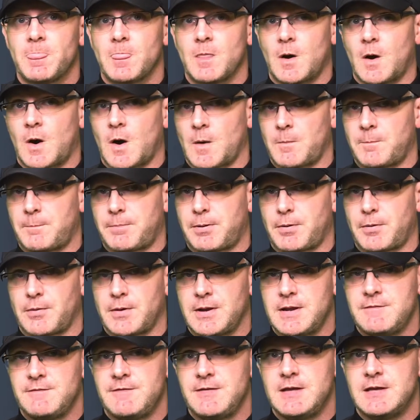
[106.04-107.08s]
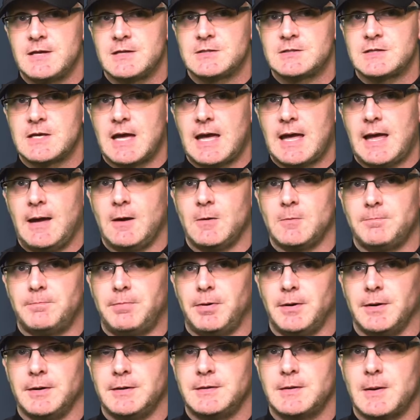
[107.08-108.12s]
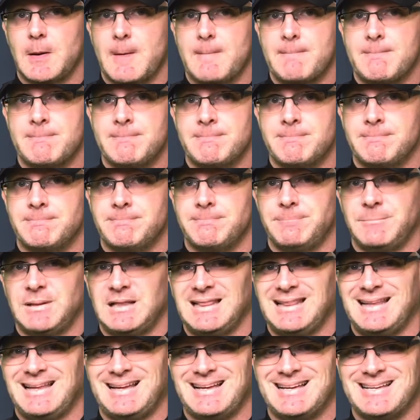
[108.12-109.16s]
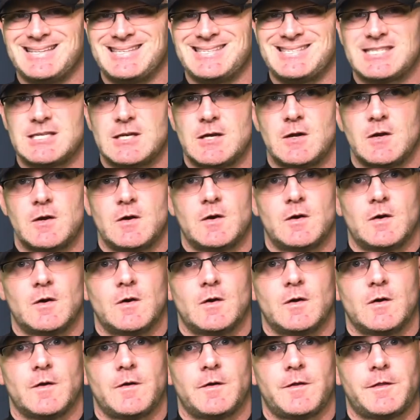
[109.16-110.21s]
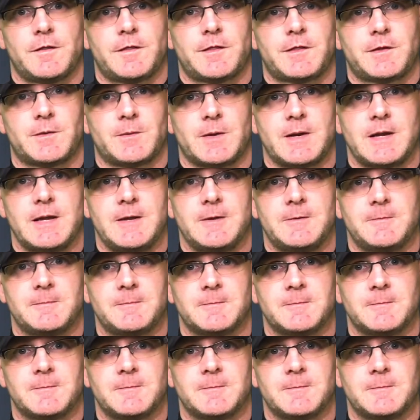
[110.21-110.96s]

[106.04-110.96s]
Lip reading: our previous output, plus 3.